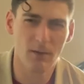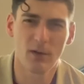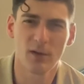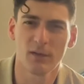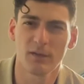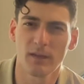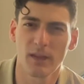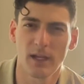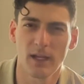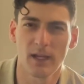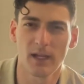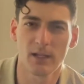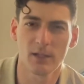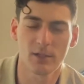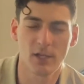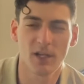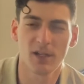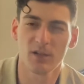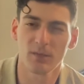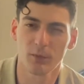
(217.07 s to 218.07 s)
know if they
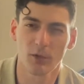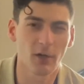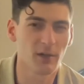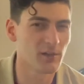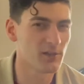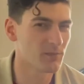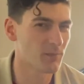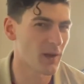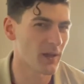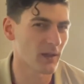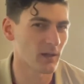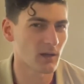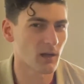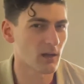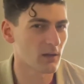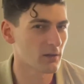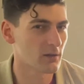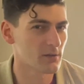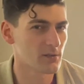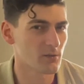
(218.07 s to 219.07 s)
change price by the
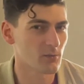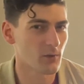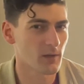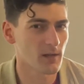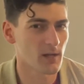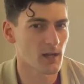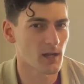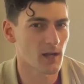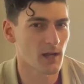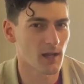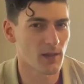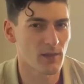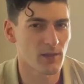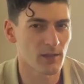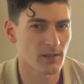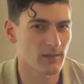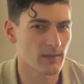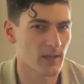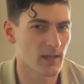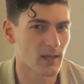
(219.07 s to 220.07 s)
colors and whatnot. I
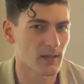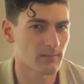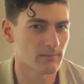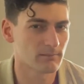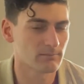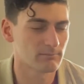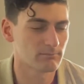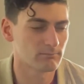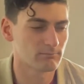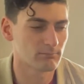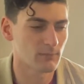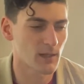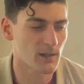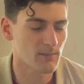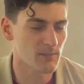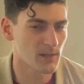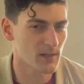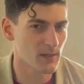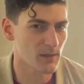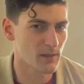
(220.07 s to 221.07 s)
think that might
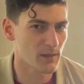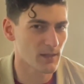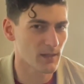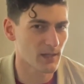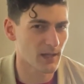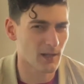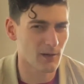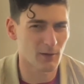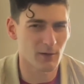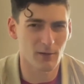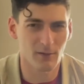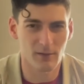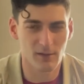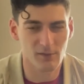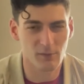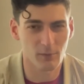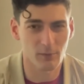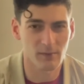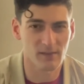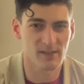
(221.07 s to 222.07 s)
be a thing, I don't know. This
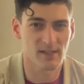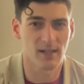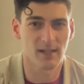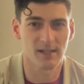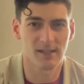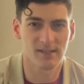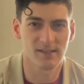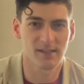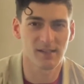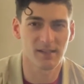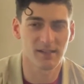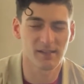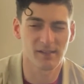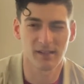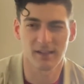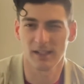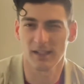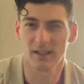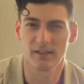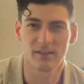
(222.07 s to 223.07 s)
one was 96, I
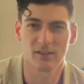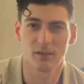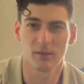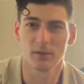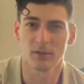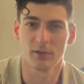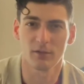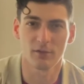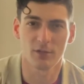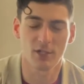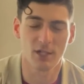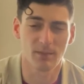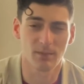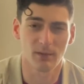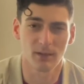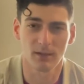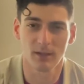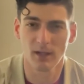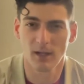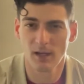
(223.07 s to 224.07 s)
think I saw them a little
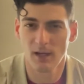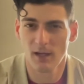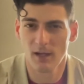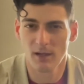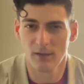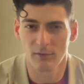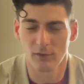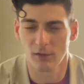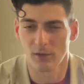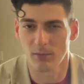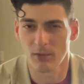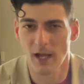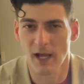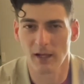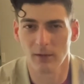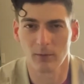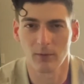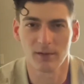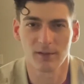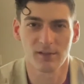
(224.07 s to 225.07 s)
cheaper for the
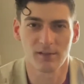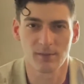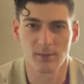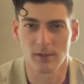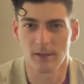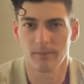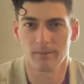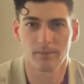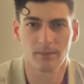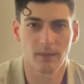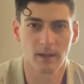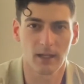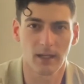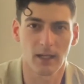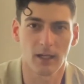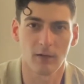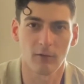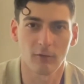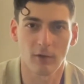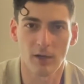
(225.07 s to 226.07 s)
black ones, but I got
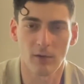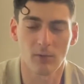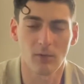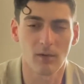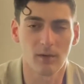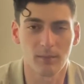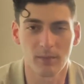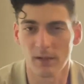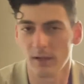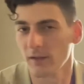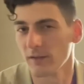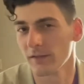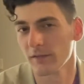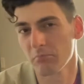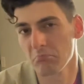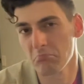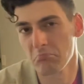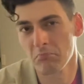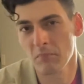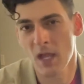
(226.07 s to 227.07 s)
a red one because
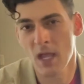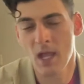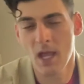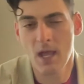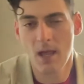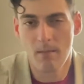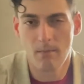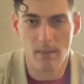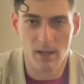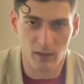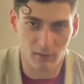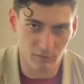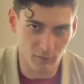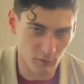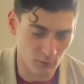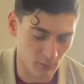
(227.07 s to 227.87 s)
manifold